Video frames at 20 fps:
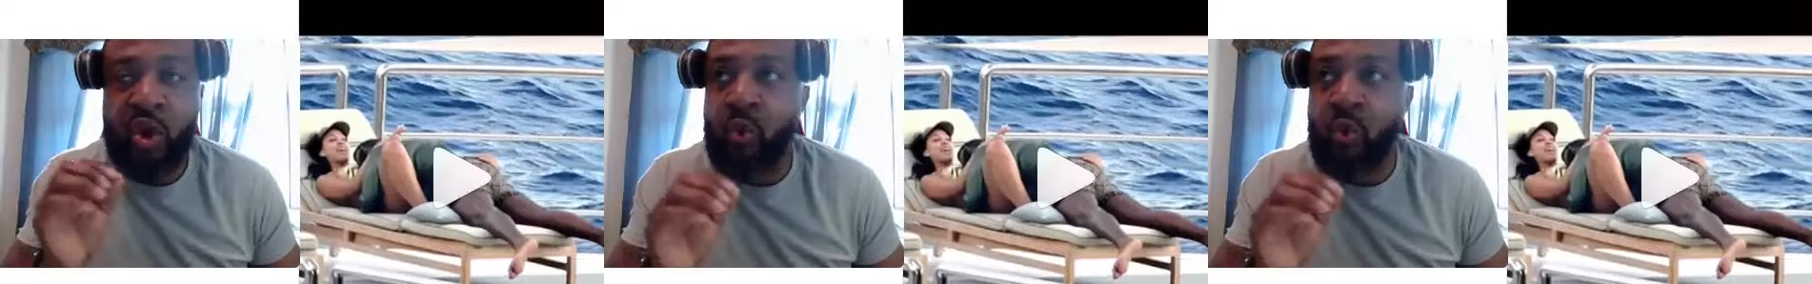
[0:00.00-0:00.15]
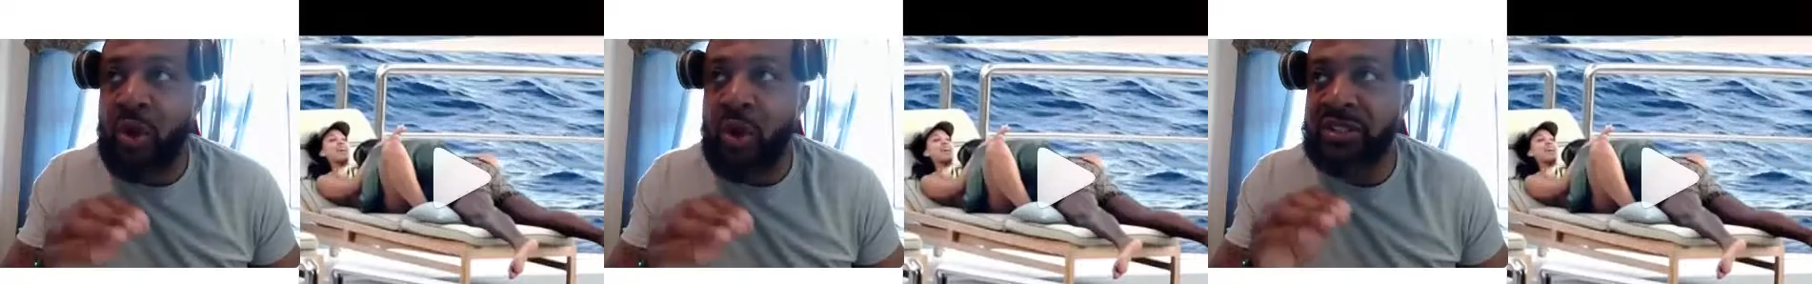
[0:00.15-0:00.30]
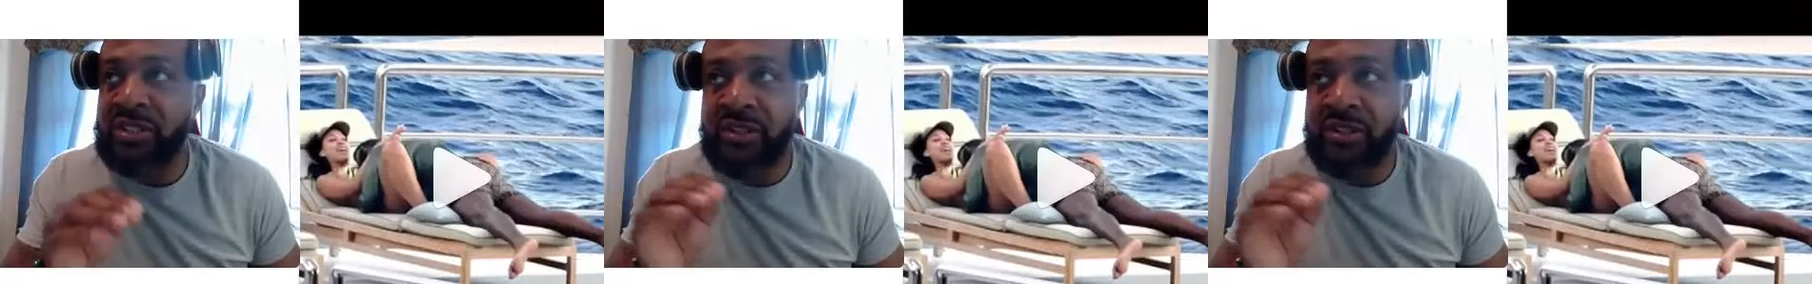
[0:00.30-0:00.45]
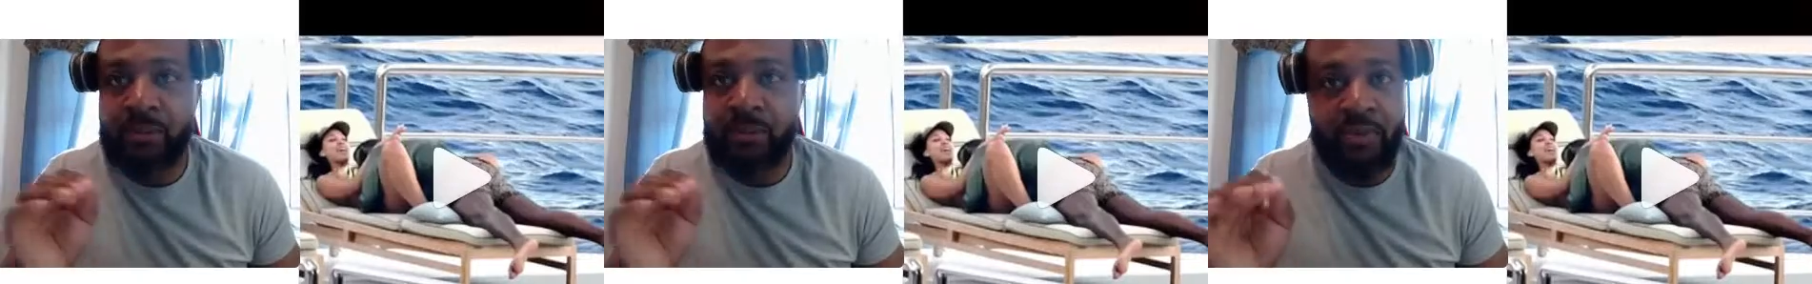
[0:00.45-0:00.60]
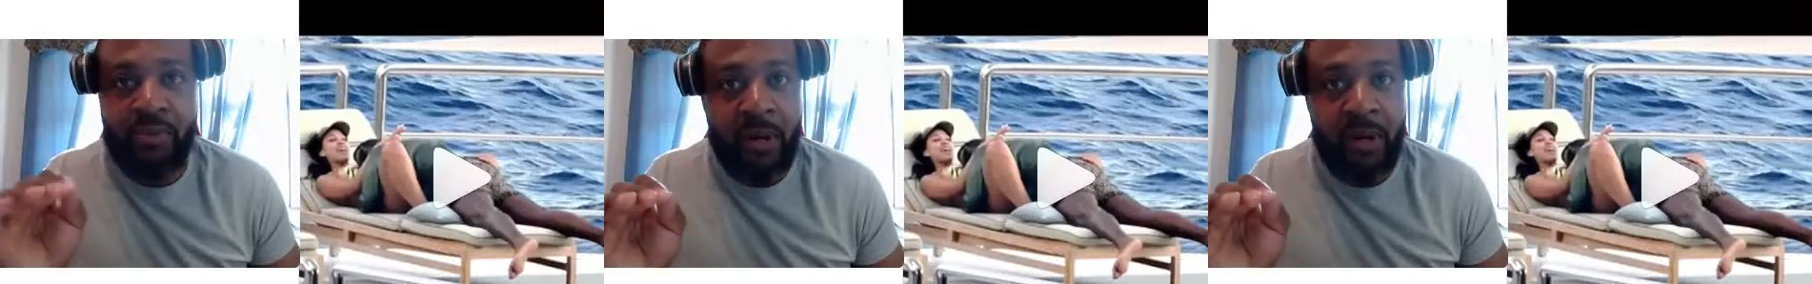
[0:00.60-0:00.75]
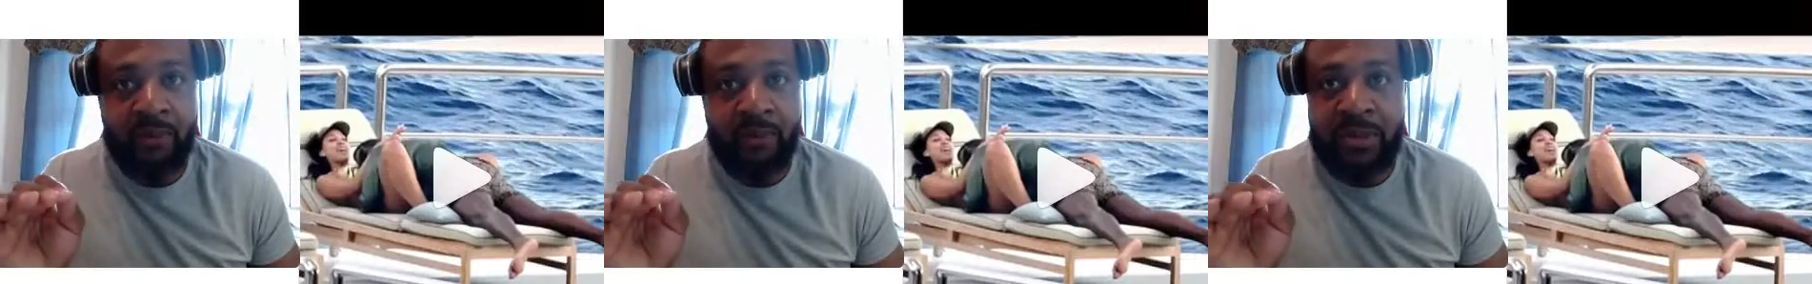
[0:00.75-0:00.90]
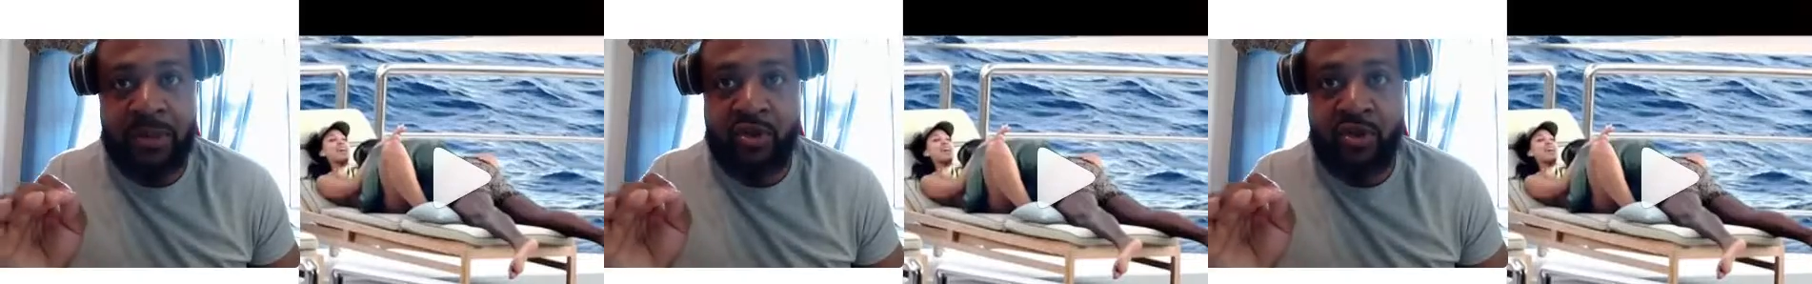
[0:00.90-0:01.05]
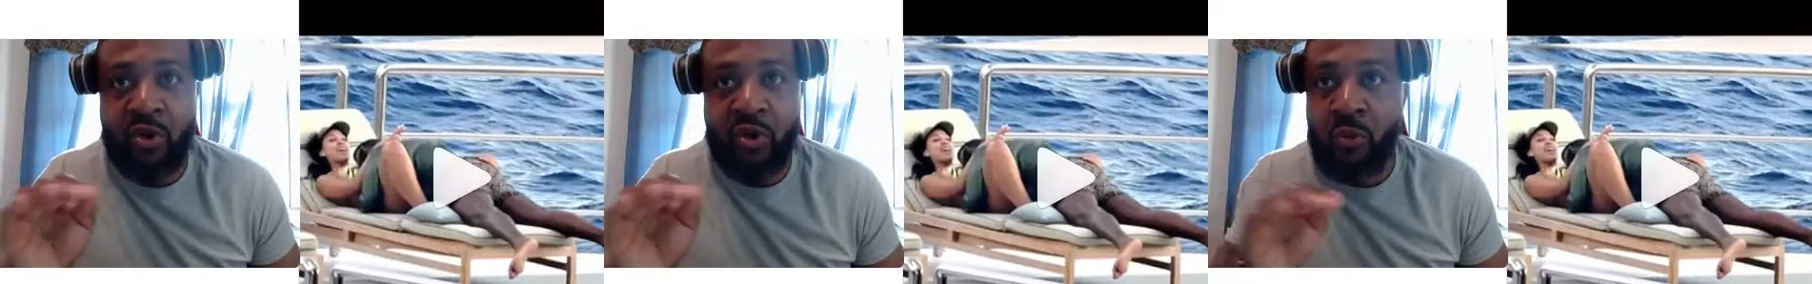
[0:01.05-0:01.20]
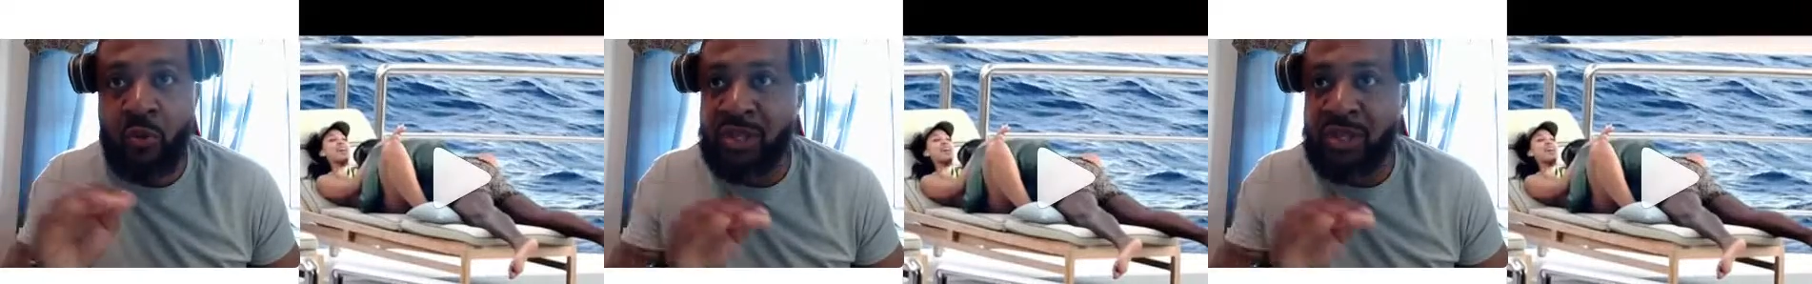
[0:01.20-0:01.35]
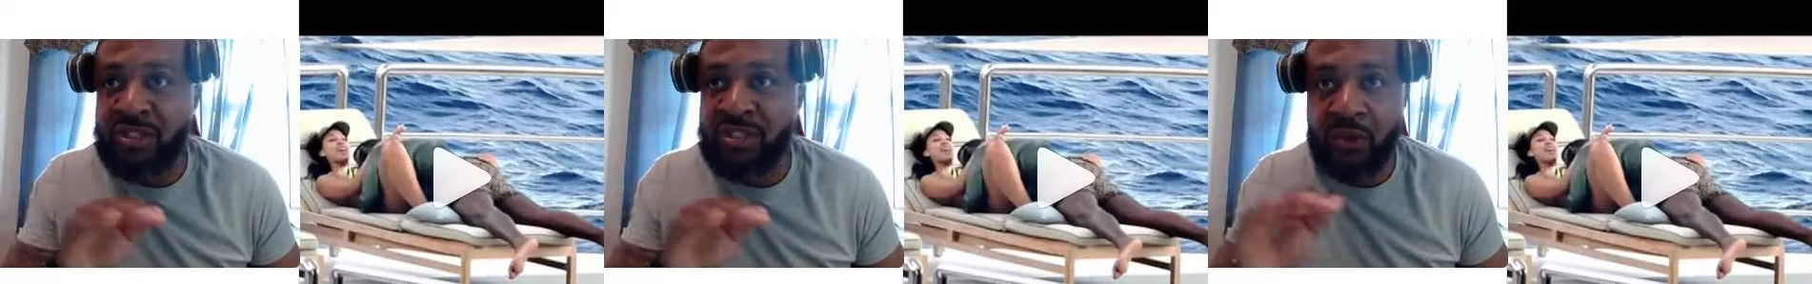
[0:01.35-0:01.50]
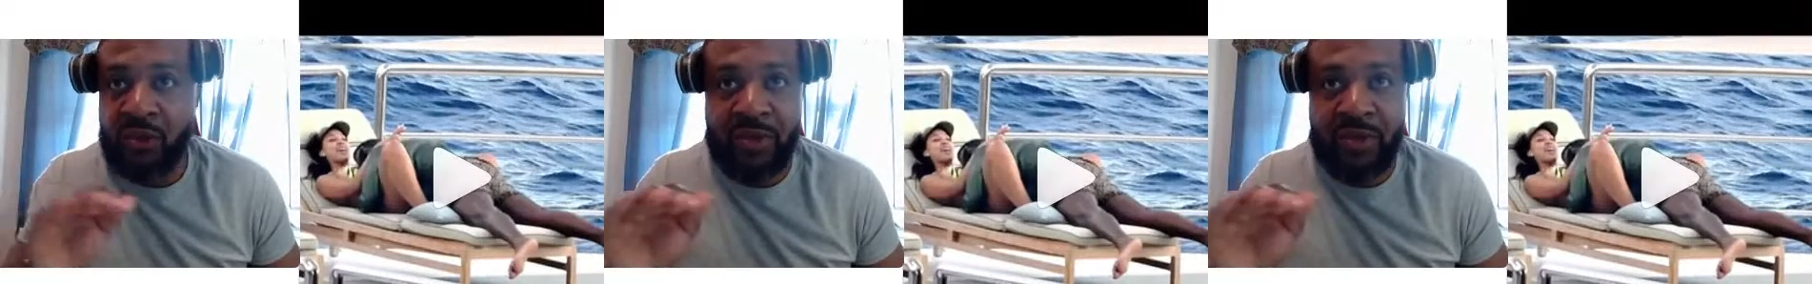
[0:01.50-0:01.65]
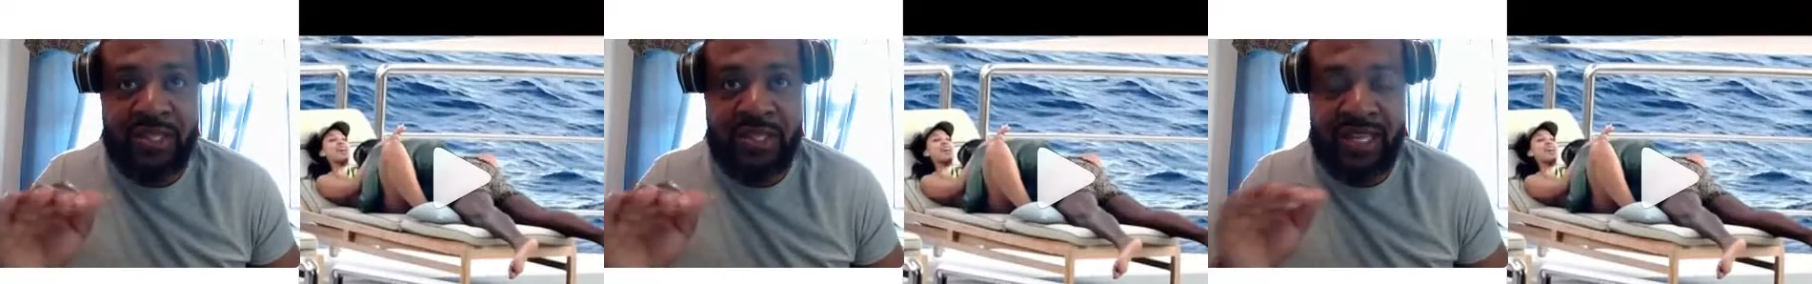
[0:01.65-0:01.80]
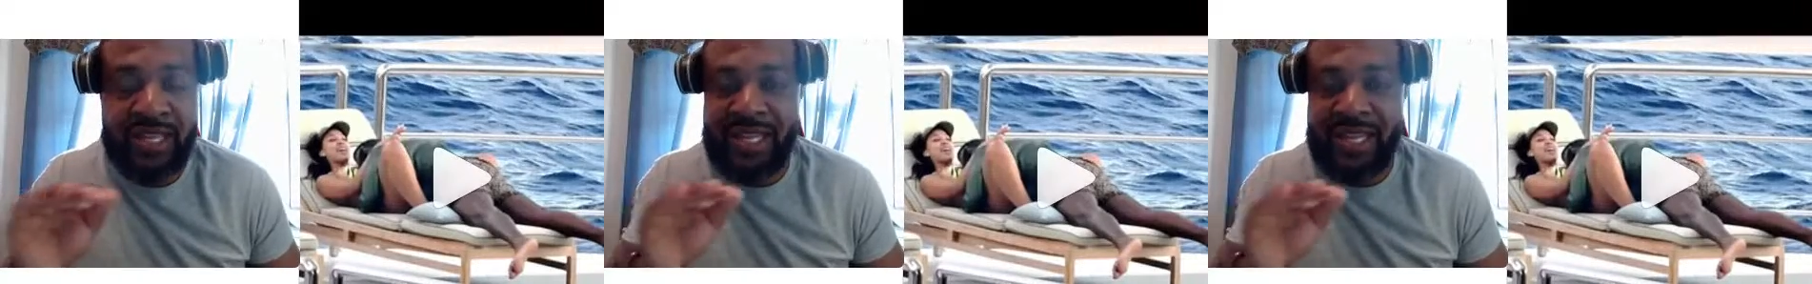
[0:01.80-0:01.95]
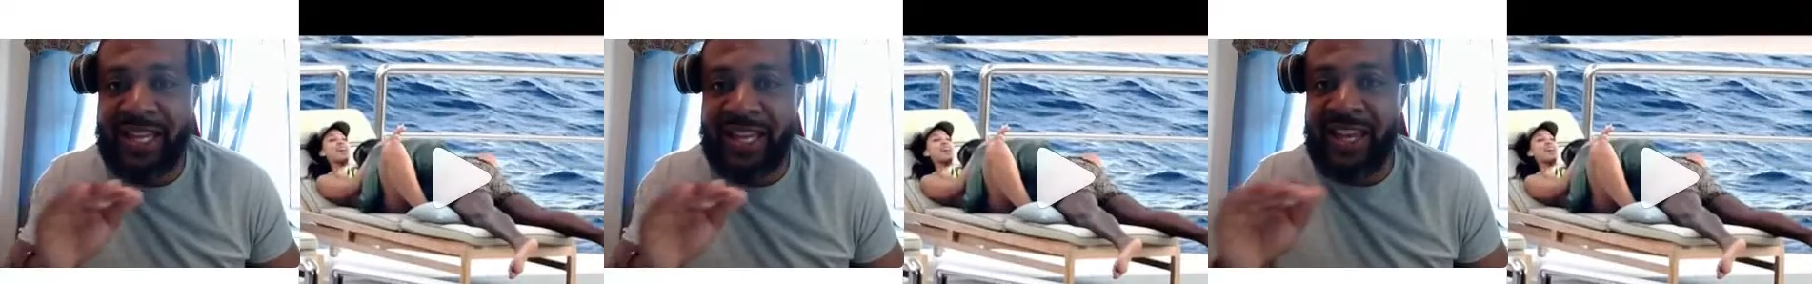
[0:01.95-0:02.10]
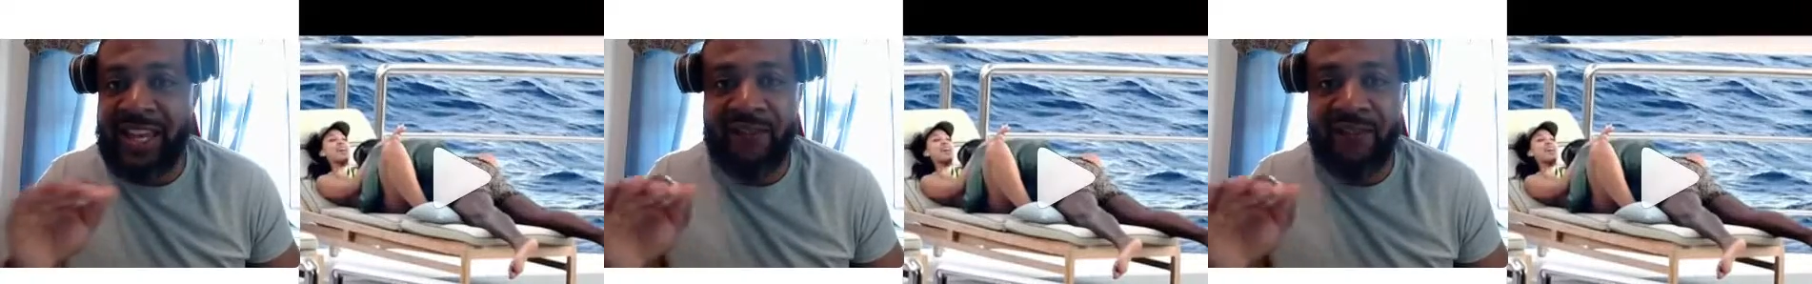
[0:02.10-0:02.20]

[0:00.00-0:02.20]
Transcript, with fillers: So what's the purpose or what's the reason in